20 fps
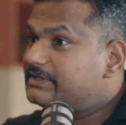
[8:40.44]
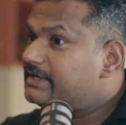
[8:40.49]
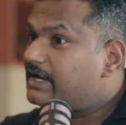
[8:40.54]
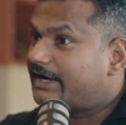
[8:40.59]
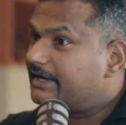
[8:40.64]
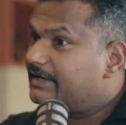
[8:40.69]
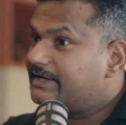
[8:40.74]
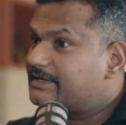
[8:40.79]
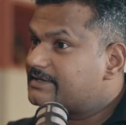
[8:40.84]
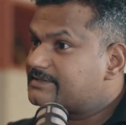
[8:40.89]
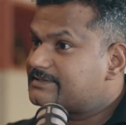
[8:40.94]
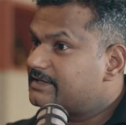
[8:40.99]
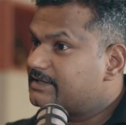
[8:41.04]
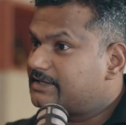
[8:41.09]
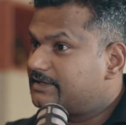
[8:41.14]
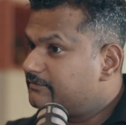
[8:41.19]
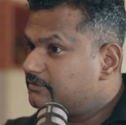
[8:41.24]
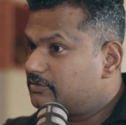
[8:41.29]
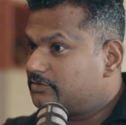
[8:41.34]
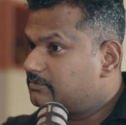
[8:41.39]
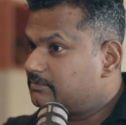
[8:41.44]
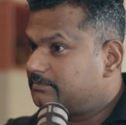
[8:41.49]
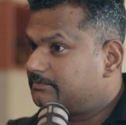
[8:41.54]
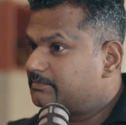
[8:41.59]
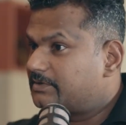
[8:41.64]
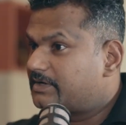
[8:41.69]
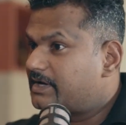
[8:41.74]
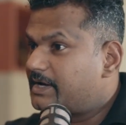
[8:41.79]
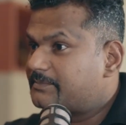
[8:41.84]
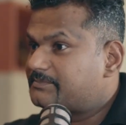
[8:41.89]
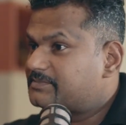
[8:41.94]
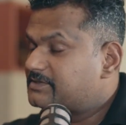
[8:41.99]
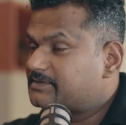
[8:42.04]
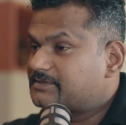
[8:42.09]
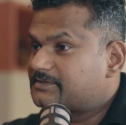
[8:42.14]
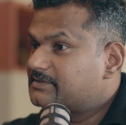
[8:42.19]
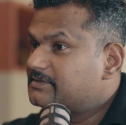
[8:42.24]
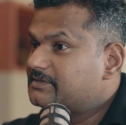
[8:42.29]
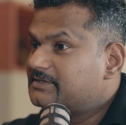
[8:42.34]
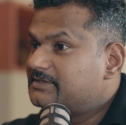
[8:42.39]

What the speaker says: the ideas they give you, perhaps.